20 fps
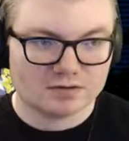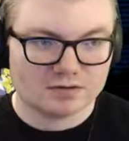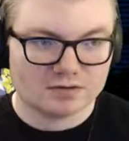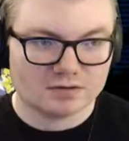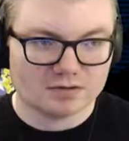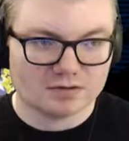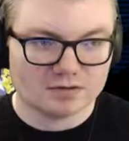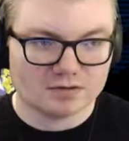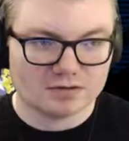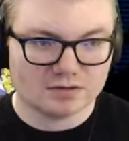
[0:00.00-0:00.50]

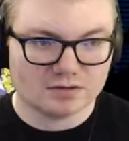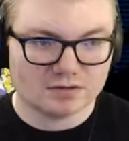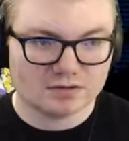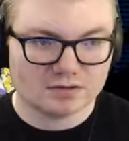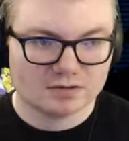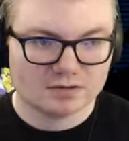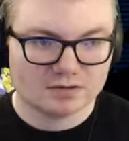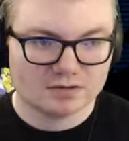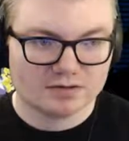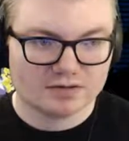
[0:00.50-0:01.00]
Uh,
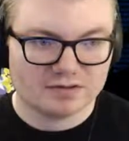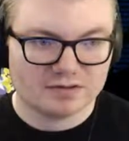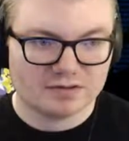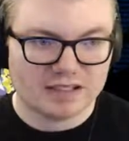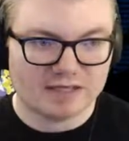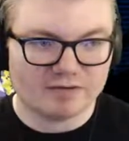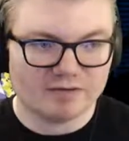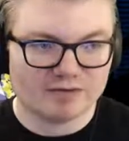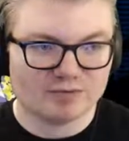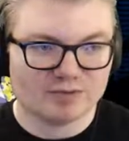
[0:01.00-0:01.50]

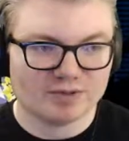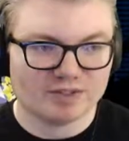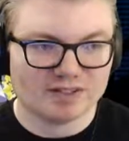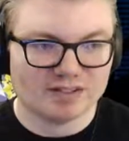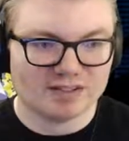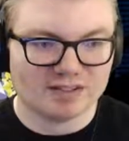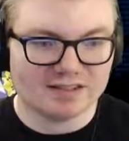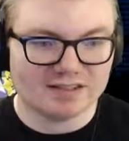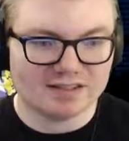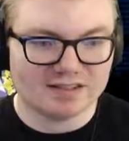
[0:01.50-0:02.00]
yeah, we have to put it in
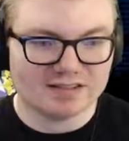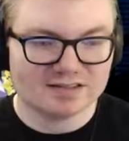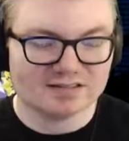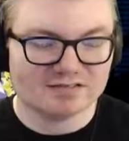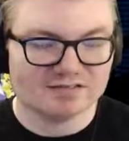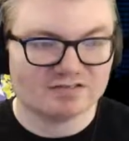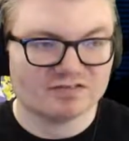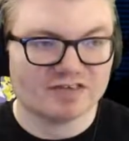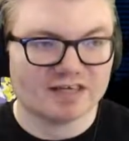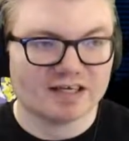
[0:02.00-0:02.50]
the
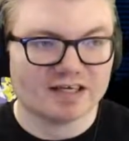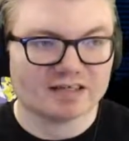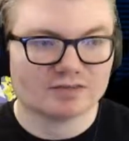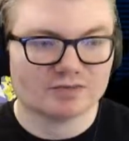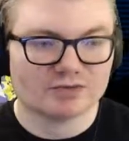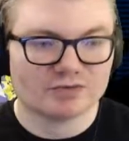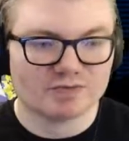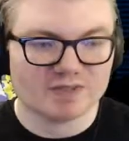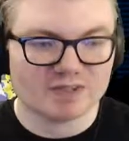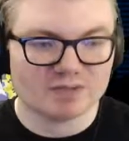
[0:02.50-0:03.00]
disinfect,
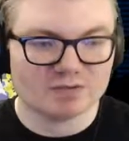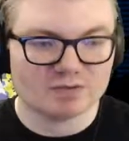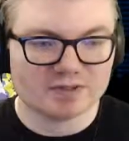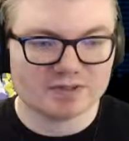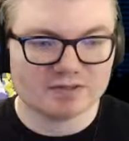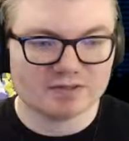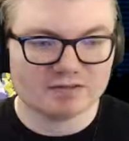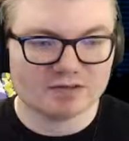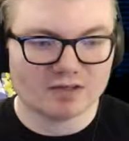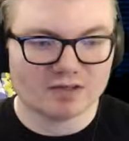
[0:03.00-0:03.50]
which means we
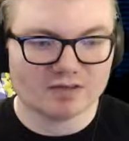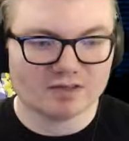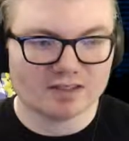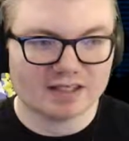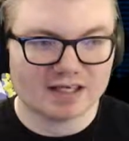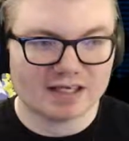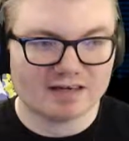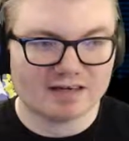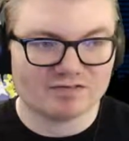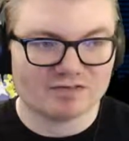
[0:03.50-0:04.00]
aren't going
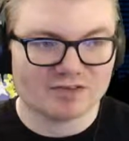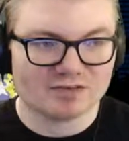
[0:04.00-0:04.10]
to have